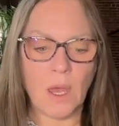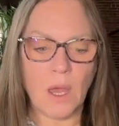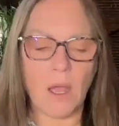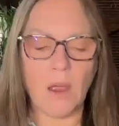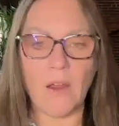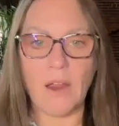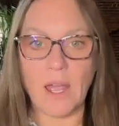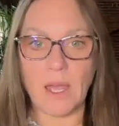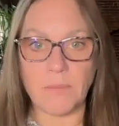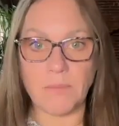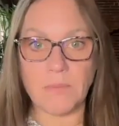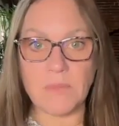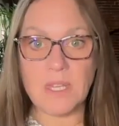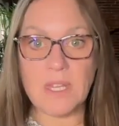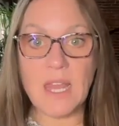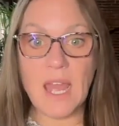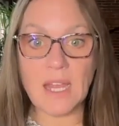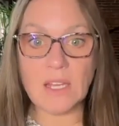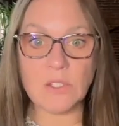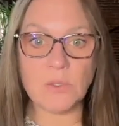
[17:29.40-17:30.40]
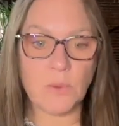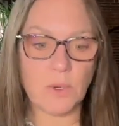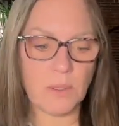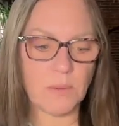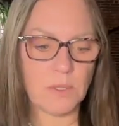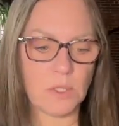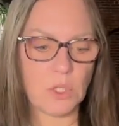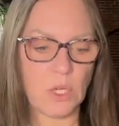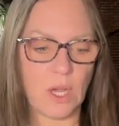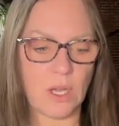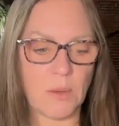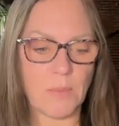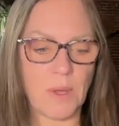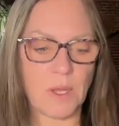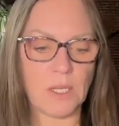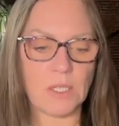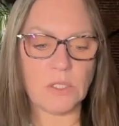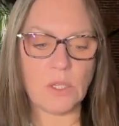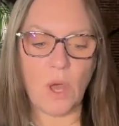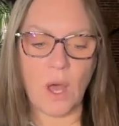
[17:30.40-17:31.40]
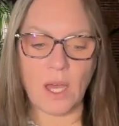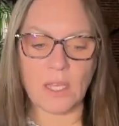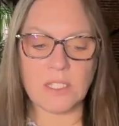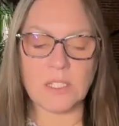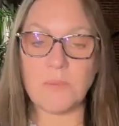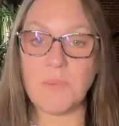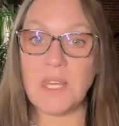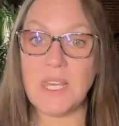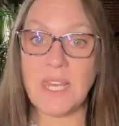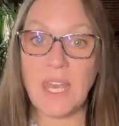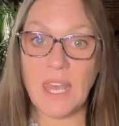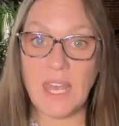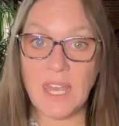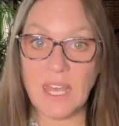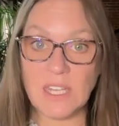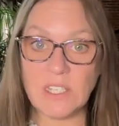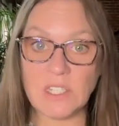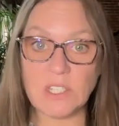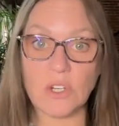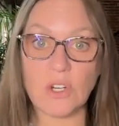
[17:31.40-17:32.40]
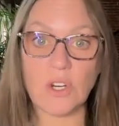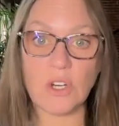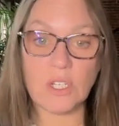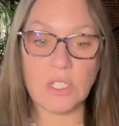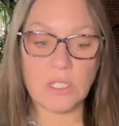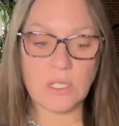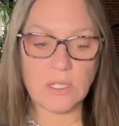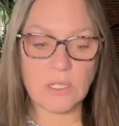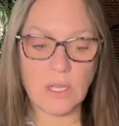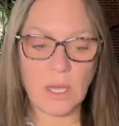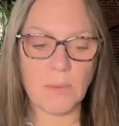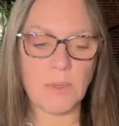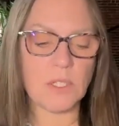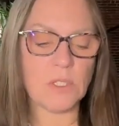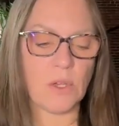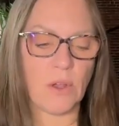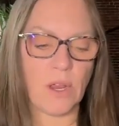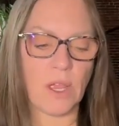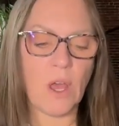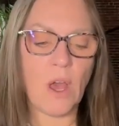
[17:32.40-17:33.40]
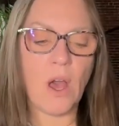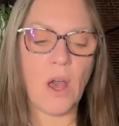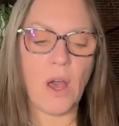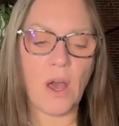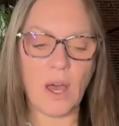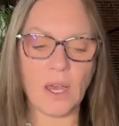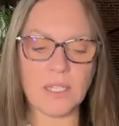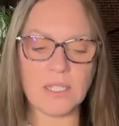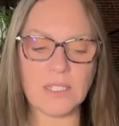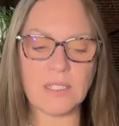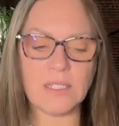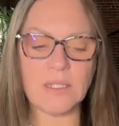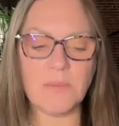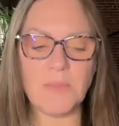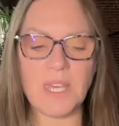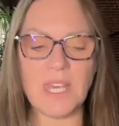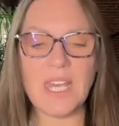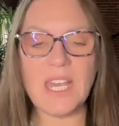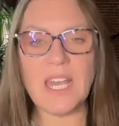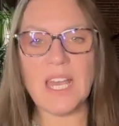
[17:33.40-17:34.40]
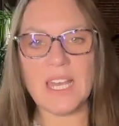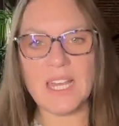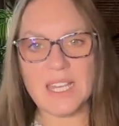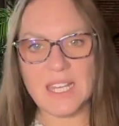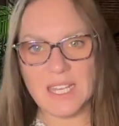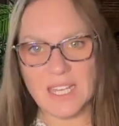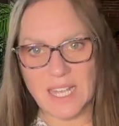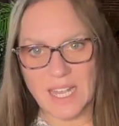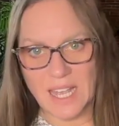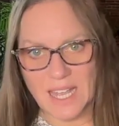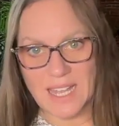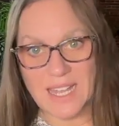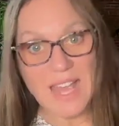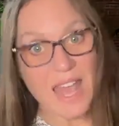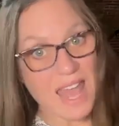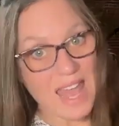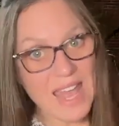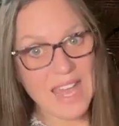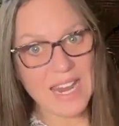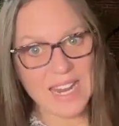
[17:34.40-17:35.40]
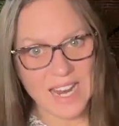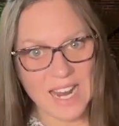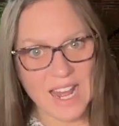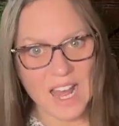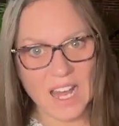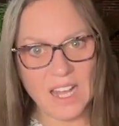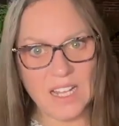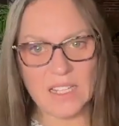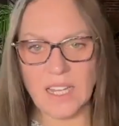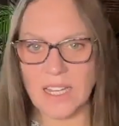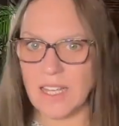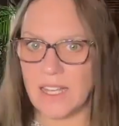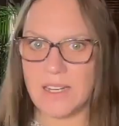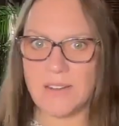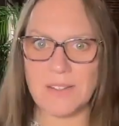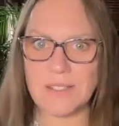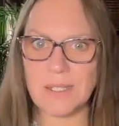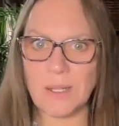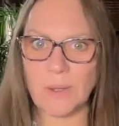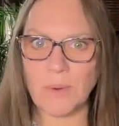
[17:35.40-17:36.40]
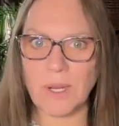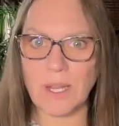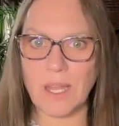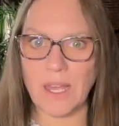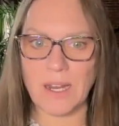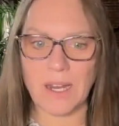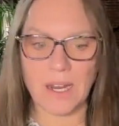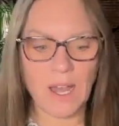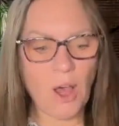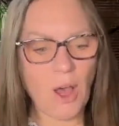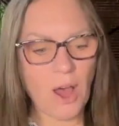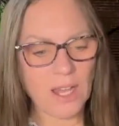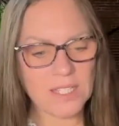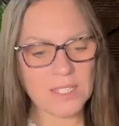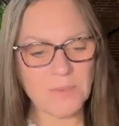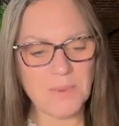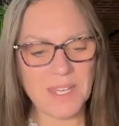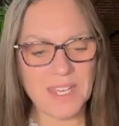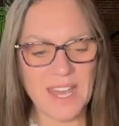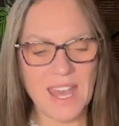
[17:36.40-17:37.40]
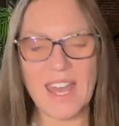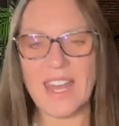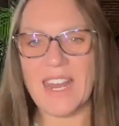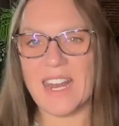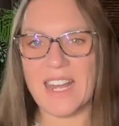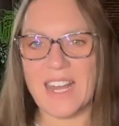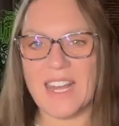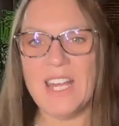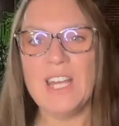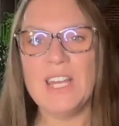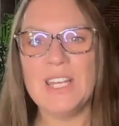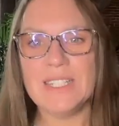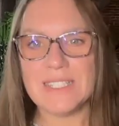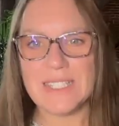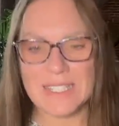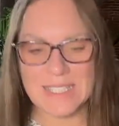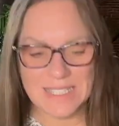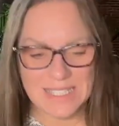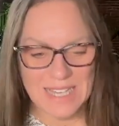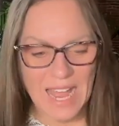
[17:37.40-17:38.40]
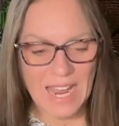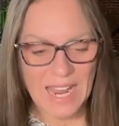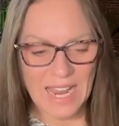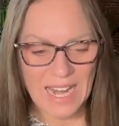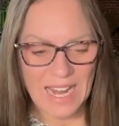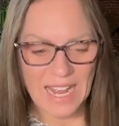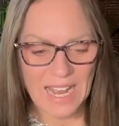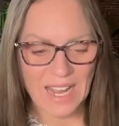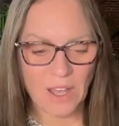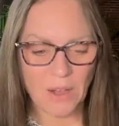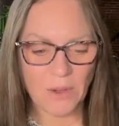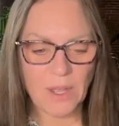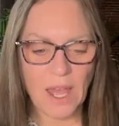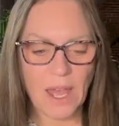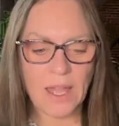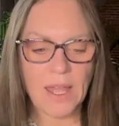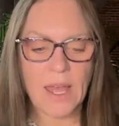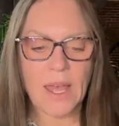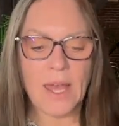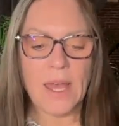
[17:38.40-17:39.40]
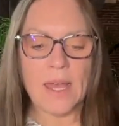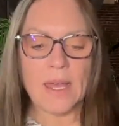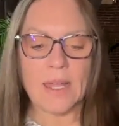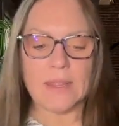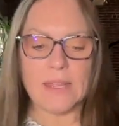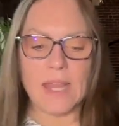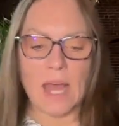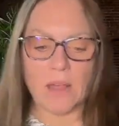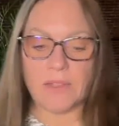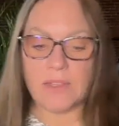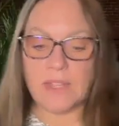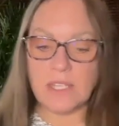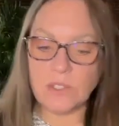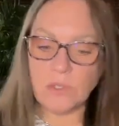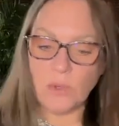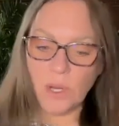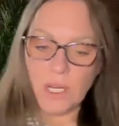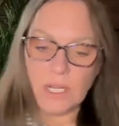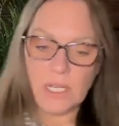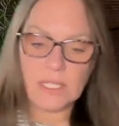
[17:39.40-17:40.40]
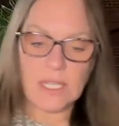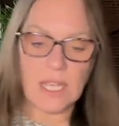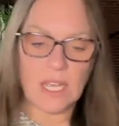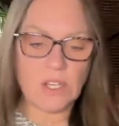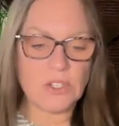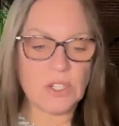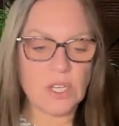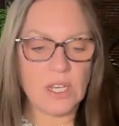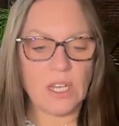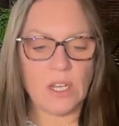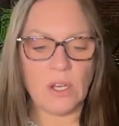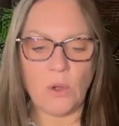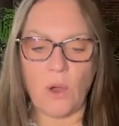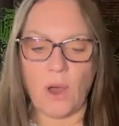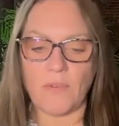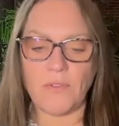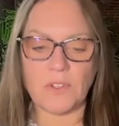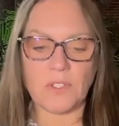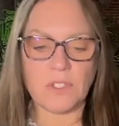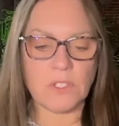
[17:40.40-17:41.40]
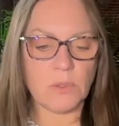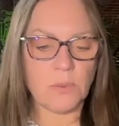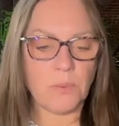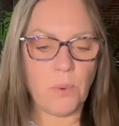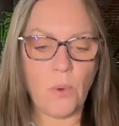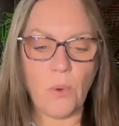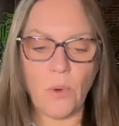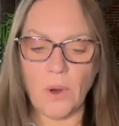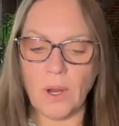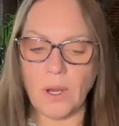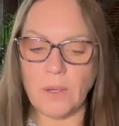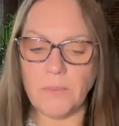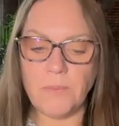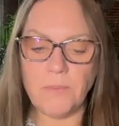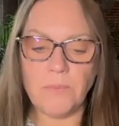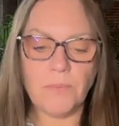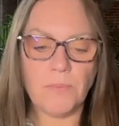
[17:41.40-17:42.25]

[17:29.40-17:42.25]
All right, next one I'm going to talk about is ostomy cancer. I mean, sorry, ostomy Canada, I can't even say the word Canada, Ostomy Canada Society. Okay. Now, this organization, it offers support.